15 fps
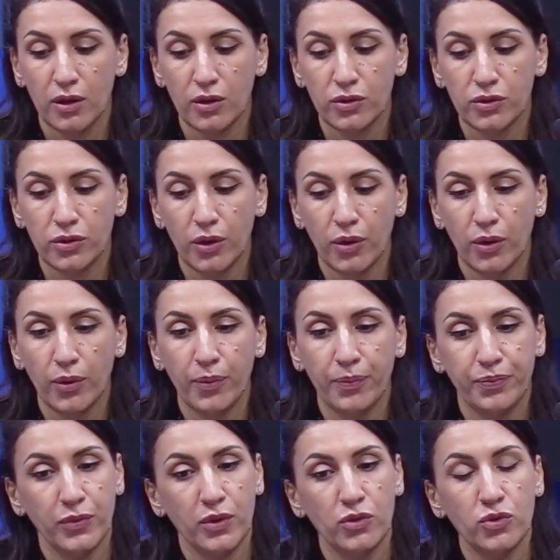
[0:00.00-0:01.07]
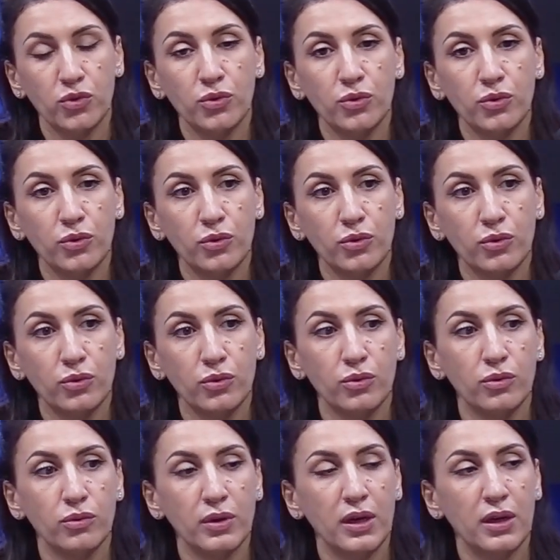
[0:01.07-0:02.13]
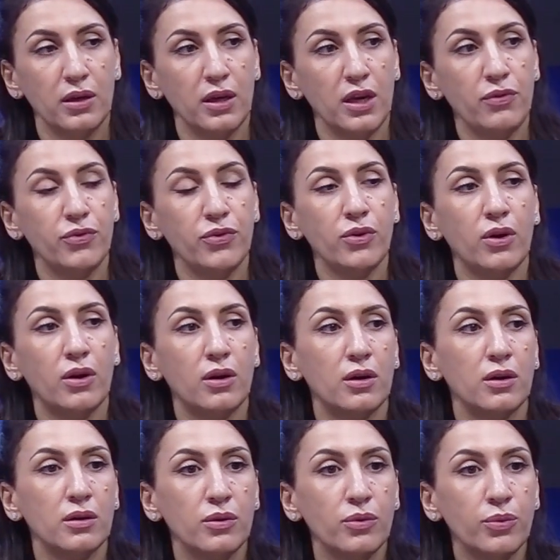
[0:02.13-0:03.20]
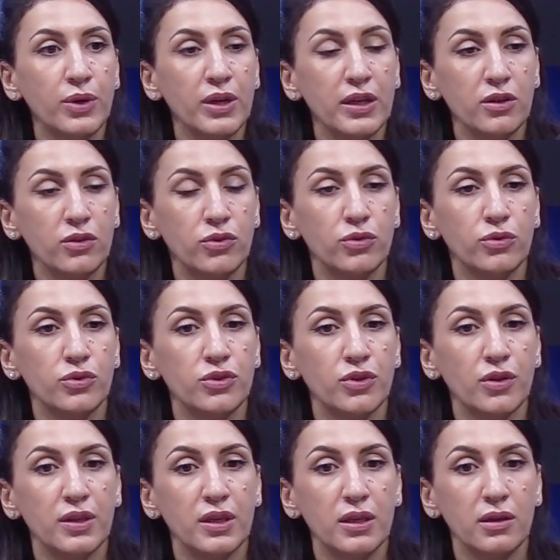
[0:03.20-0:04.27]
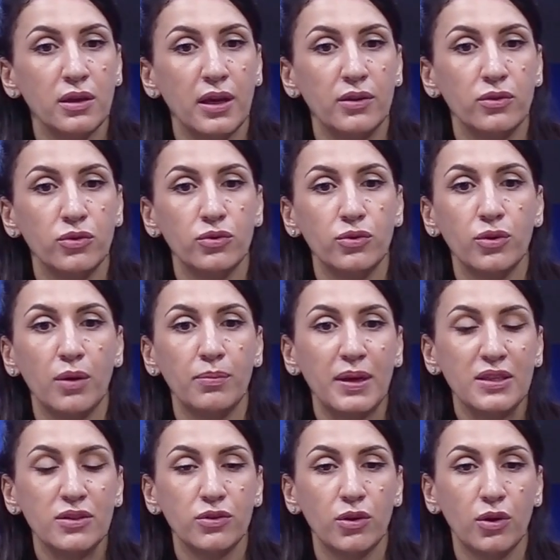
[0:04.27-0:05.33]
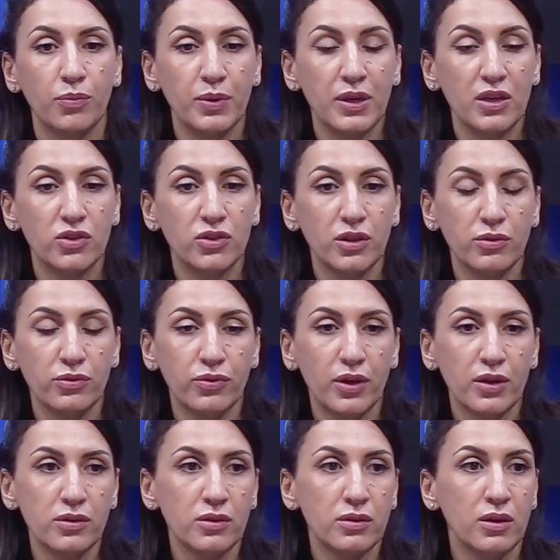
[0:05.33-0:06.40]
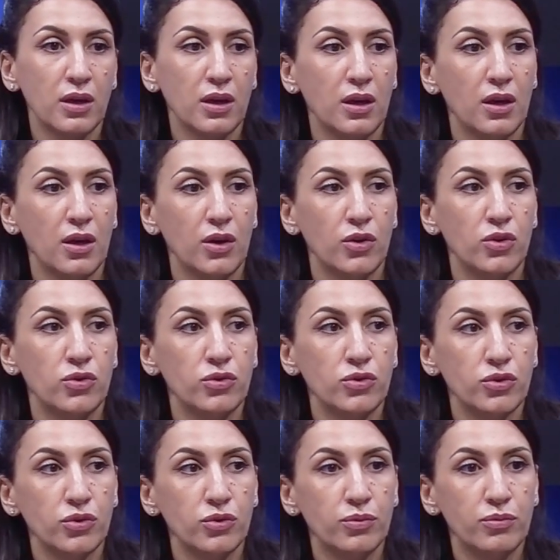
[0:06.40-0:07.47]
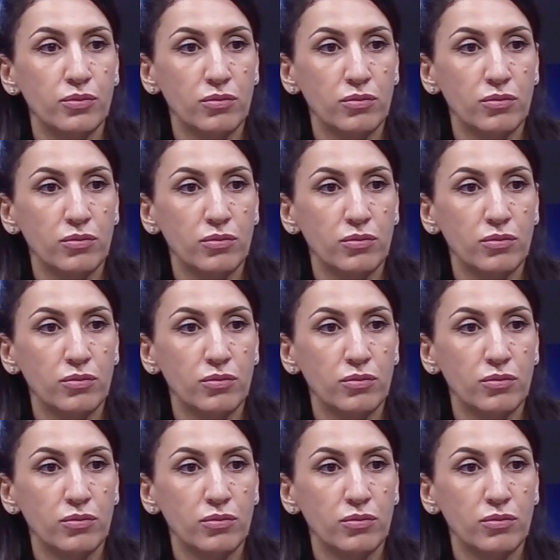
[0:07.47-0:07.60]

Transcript: So to if you are willing to study and to do a master or PhD in France, you should